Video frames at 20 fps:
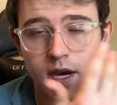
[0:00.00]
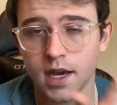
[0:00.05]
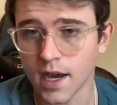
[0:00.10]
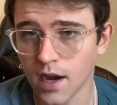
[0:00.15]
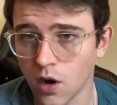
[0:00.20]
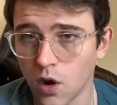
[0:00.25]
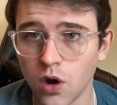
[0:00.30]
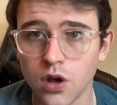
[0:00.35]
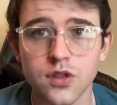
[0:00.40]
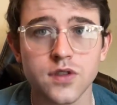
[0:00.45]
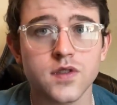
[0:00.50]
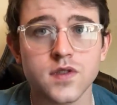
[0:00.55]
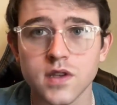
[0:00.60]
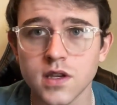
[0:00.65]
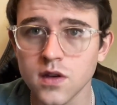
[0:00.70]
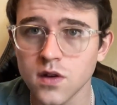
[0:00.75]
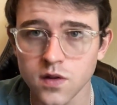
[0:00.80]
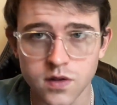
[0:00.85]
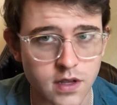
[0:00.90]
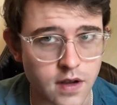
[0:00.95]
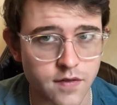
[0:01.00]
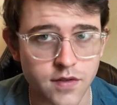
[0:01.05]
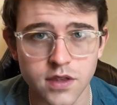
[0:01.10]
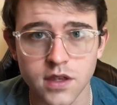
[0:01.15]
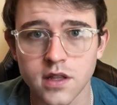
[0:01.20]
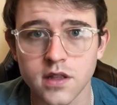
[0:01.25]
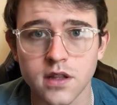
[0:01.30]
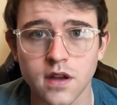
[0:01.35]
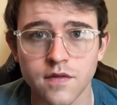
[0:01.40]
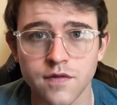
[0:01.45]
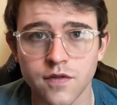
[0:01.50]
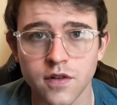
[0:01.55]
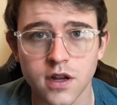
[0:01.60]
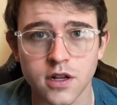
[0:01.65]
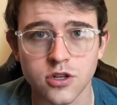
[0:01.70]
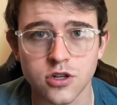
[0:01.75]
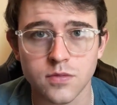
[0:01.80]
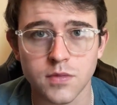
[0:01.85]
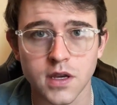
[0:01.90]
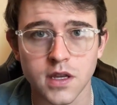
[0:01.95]
I got all the seals, everything done for
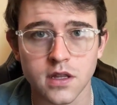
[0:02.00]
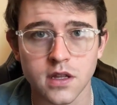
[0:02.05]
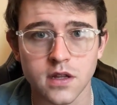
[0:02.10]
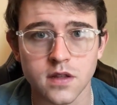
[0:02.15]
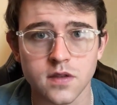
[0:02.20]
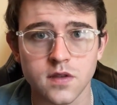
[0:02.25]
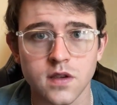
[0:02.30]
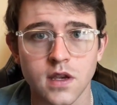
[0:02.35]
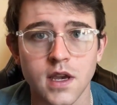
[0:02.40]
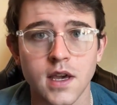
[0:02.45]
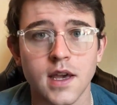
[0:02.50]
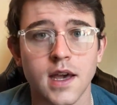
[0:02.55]
engine maintenance.